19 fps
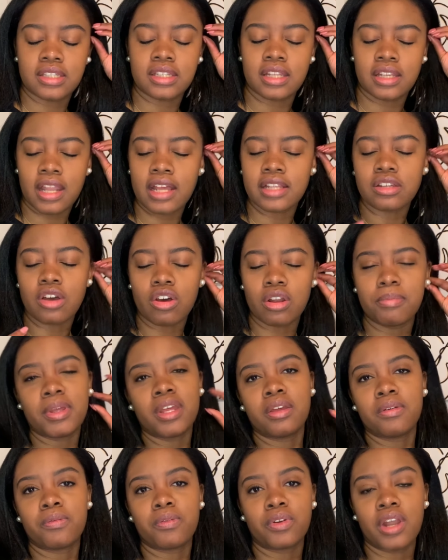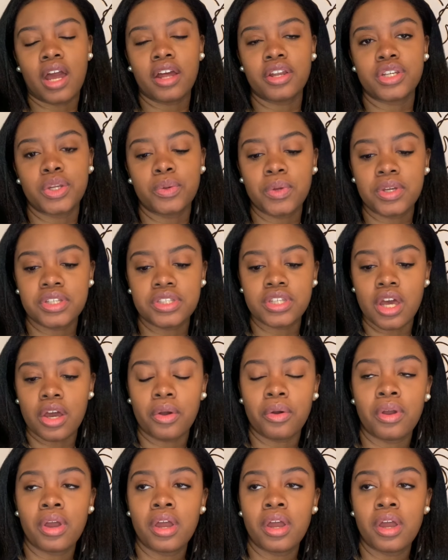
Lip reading: and that's on me for not doing so.